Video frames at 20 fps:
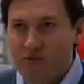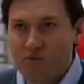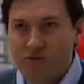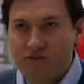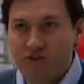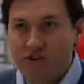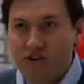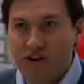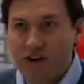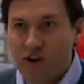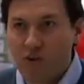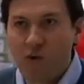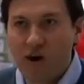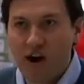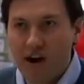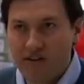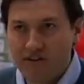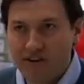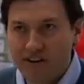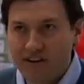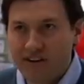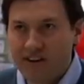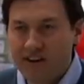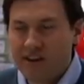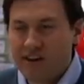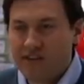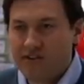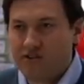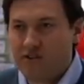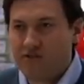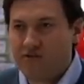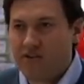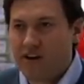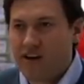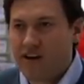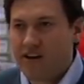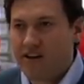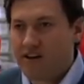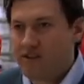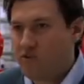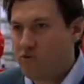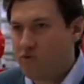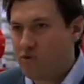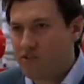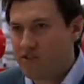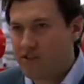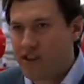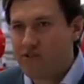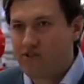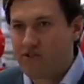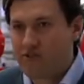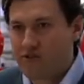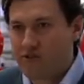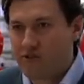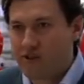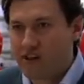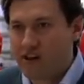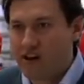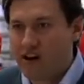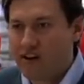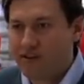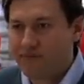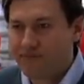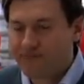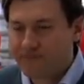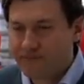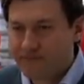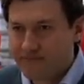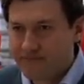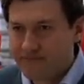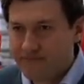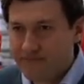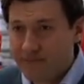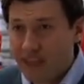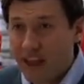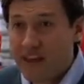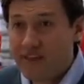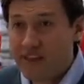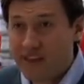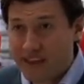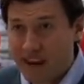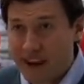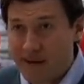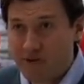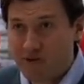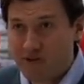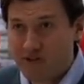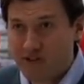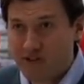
we've got to acquire it. So via all the sensors on the car and the telemetry